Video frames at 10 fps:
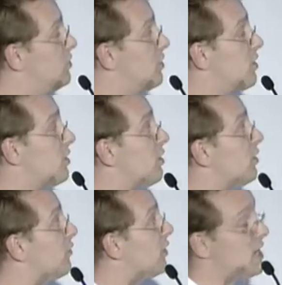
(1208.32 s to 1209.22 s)
the
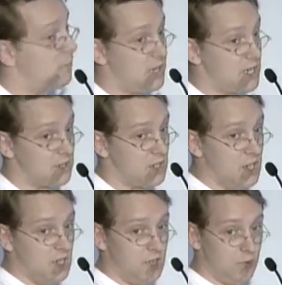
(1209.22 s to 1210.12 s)
right path.
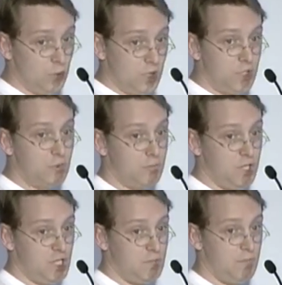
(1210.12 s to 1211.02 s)
If you only use
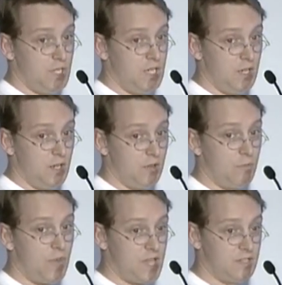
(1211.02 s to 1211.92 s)
BGP, the
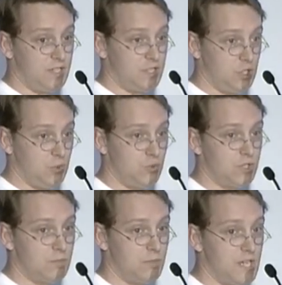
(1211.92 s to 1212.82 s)
path that is used
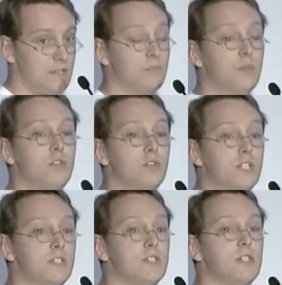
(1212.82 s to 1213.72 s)
is based on
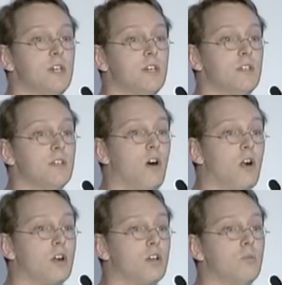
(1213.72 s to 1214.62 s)
metrics that
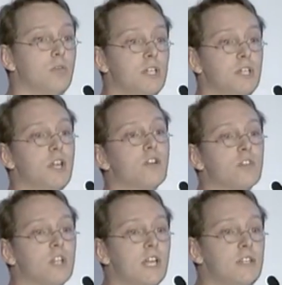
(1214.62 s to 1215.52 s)
are completely
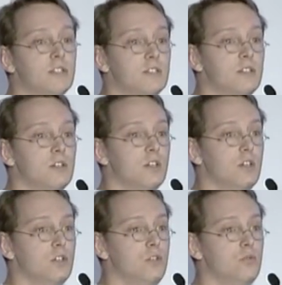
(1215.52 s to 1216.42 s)
unrelated
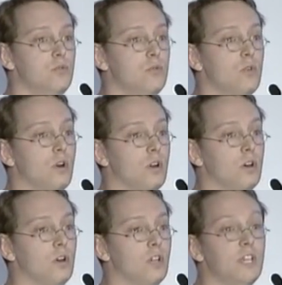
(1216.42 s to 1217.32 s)

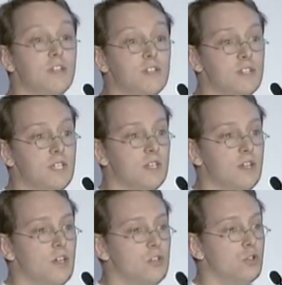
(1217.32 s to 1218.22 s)
to latency.
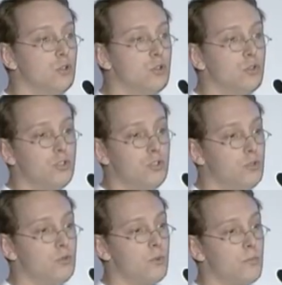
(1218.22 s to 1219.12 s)
So you could
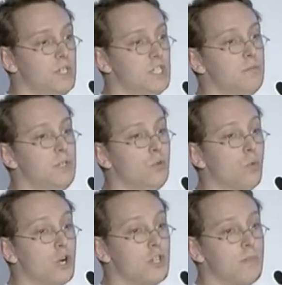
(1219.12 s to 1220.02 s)
use with BGP the
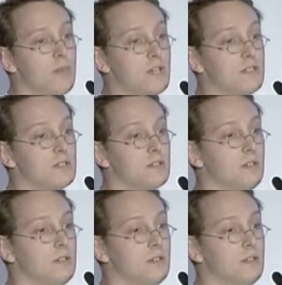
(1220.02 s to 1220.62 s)
worst path.